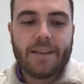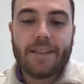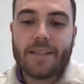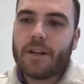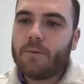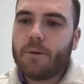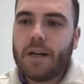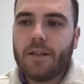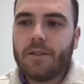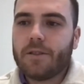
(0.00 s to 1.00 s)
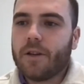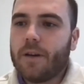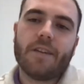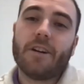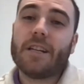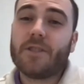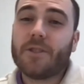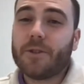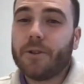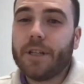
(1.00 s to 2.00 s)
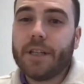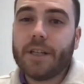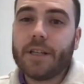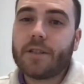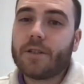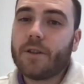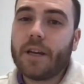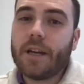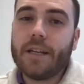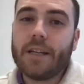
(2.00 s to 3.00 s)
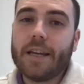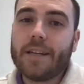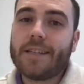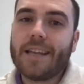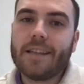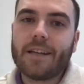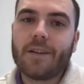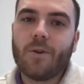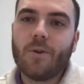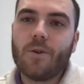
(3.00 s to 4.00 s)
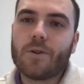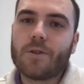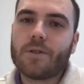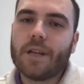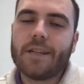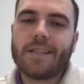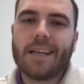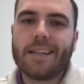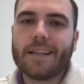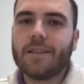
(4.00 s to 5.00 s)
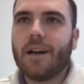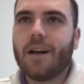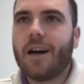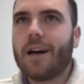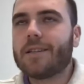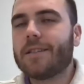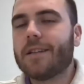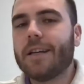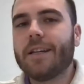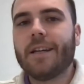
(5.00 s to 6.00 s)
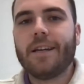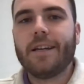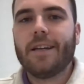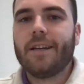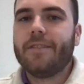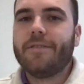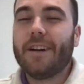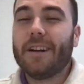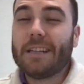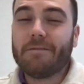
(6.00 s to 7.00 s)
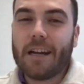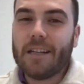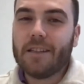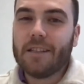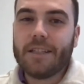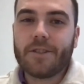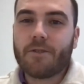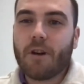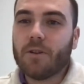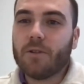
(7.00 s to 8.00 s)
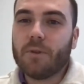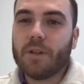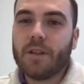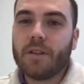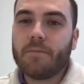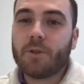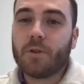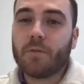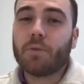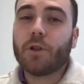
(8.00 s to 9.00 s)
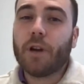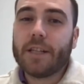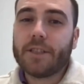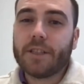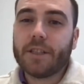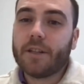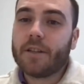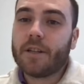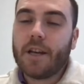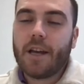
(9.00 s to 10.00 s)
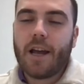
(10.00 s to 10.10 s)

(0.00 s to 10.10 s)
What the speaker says: listen very well. They're very studious, so they attend their course, they attend their class. They very rarely struggle with sort of progression.